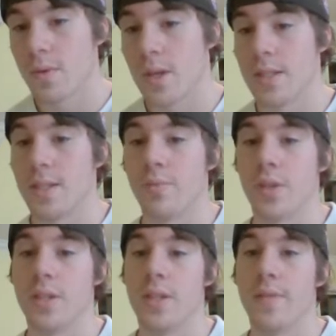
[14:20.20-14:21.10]
As he
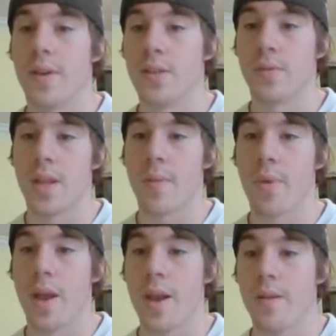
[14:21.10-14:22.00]
brings that
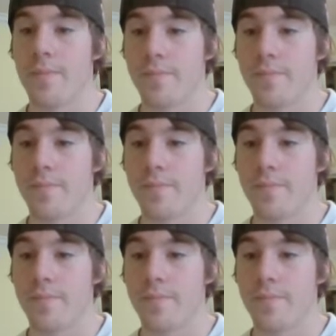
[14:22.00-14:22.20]
Banna,